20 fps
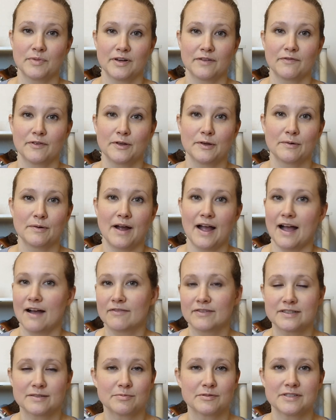but if you
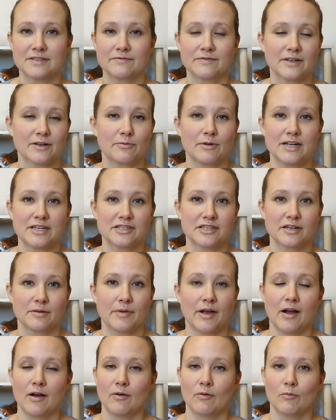have a specific question
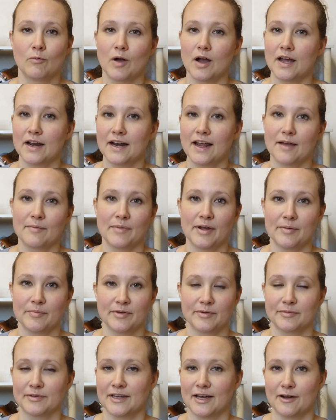about one, I might
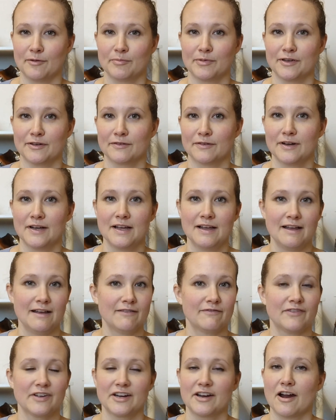be able to help you
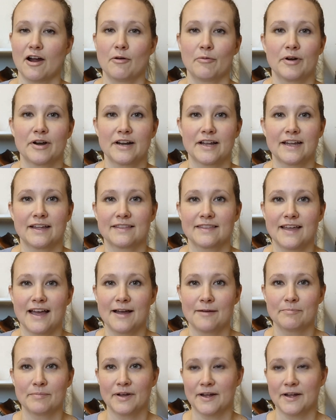figure out where to get that.